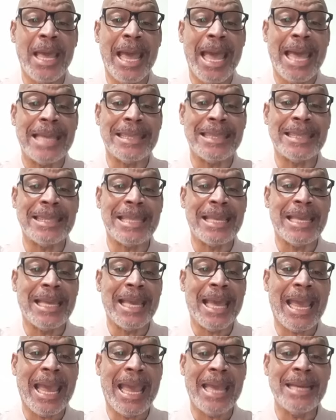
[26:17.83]
and
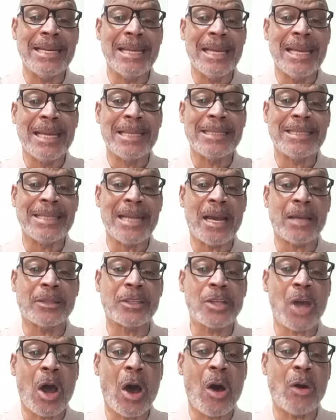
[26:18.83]
and shall
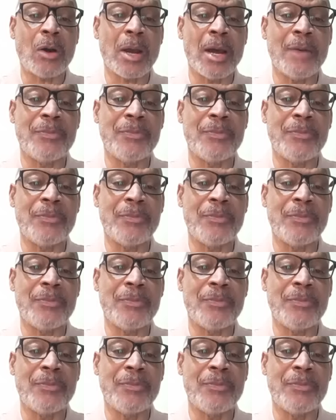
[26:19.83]
talk